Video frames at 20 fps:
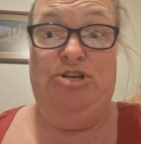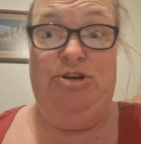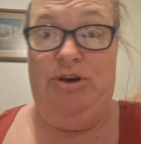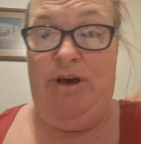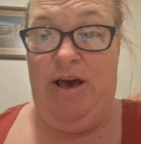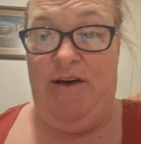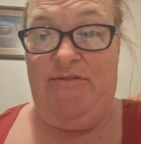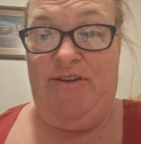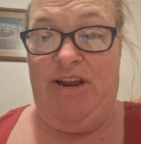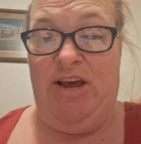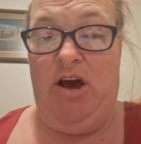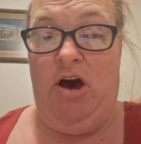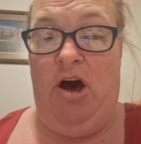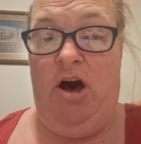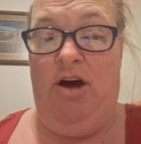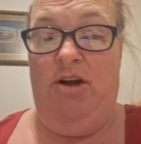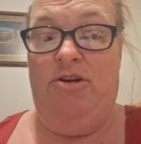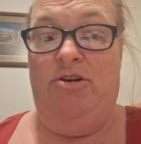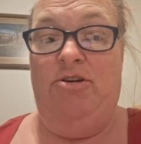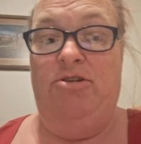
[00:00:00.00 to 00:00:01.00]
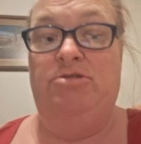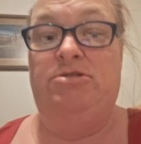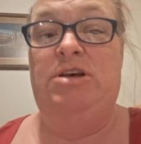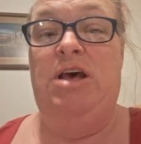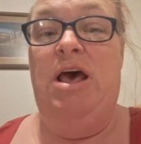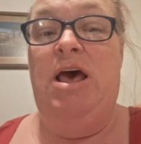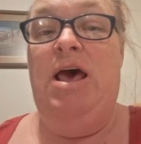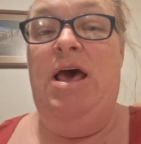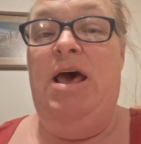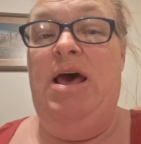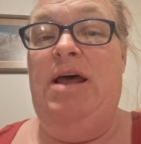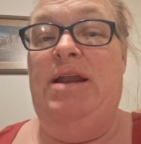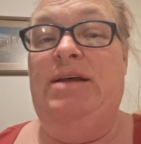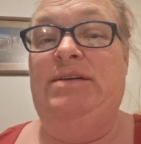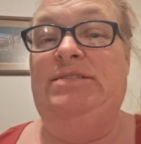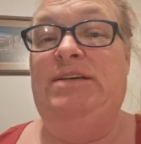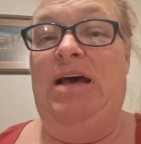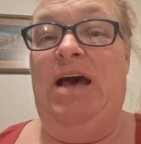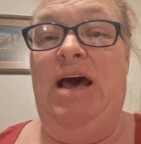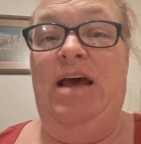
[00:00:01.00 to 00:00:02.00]
do you have any otters? And I
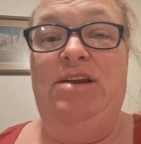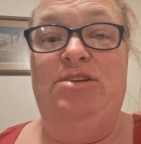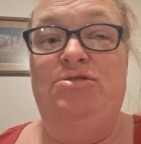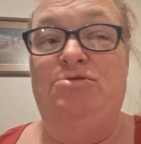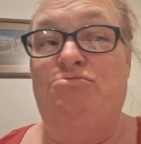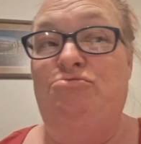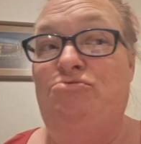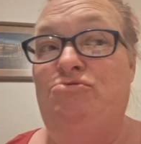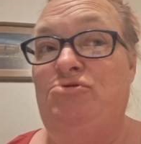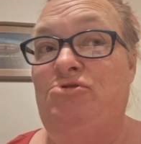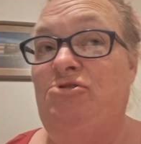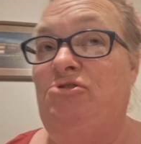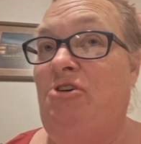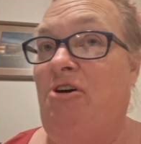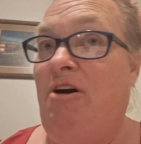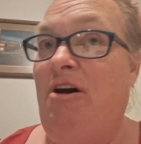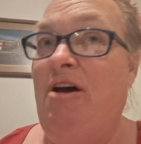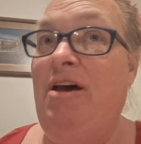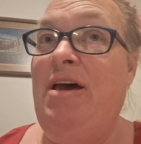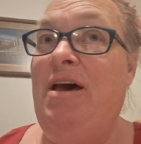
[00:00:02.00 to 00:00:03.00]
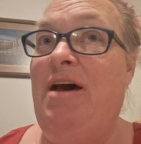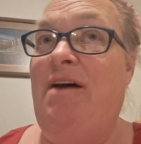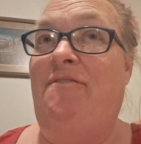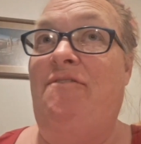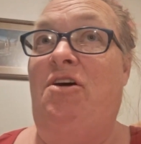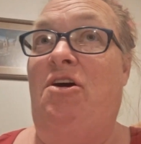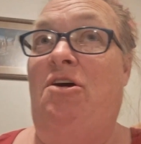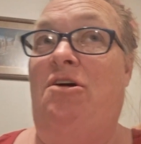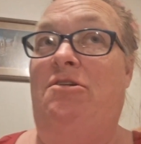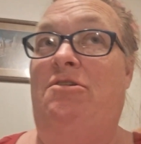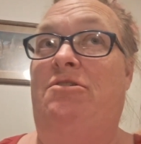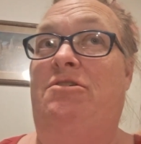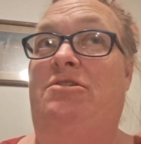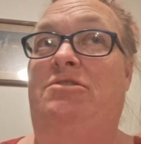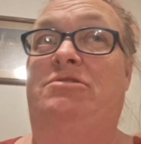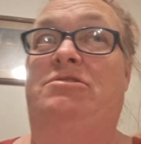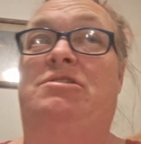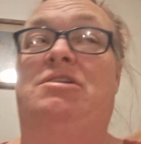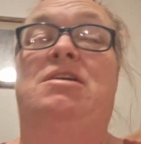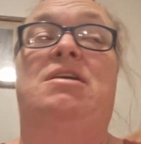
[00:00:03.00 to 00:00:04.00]
said, I do not have
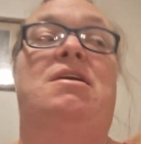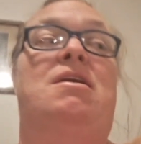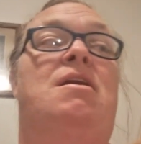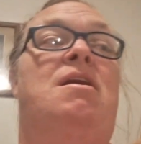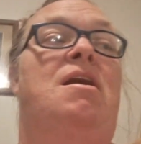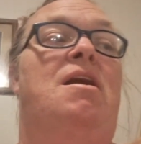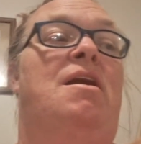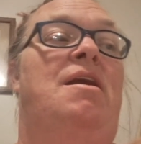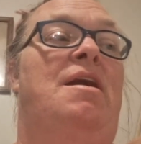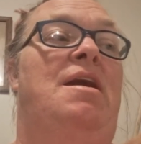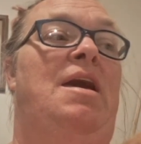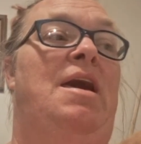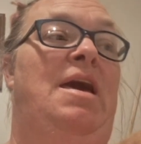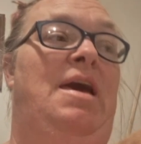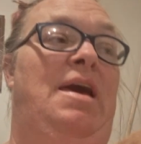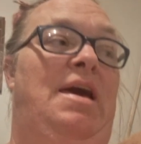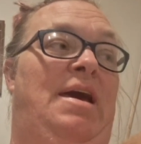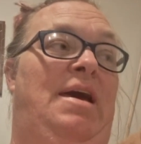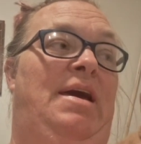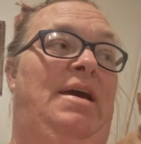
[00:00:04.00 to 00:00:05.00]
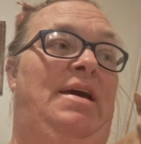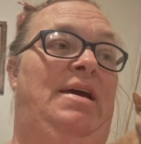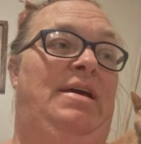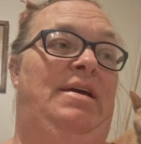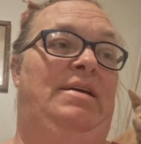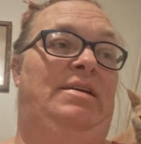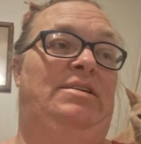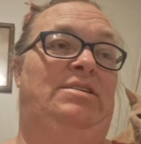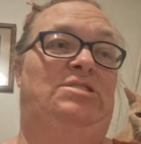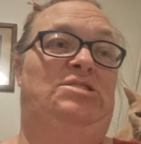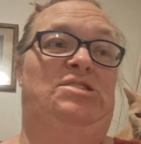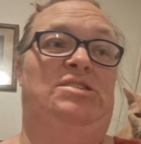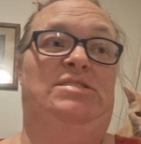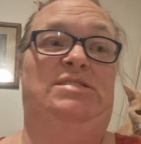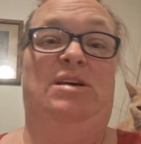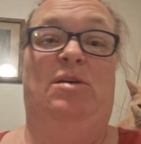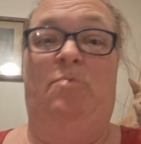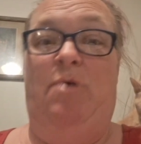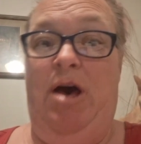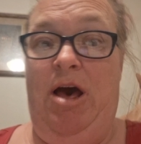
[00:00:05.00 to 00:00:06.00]
otters. And she
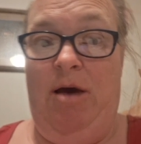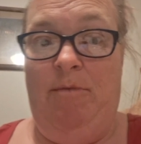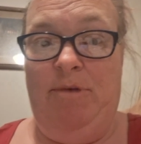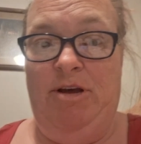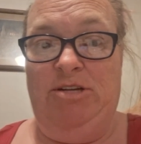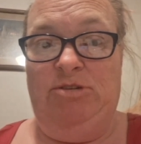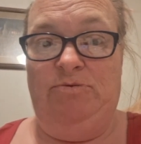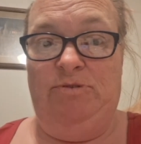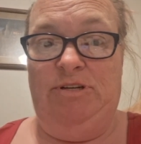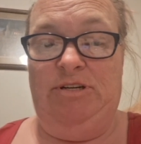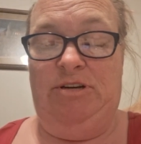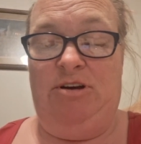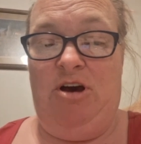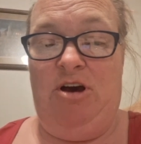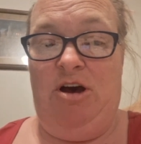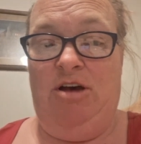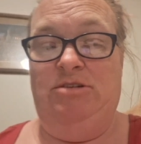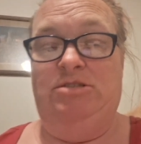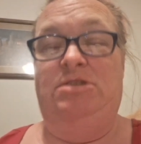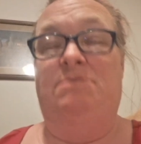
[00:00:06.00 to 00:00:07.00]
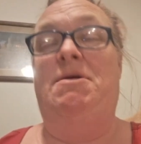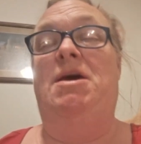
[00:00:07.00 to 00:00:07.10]
said, well, how much would it cost to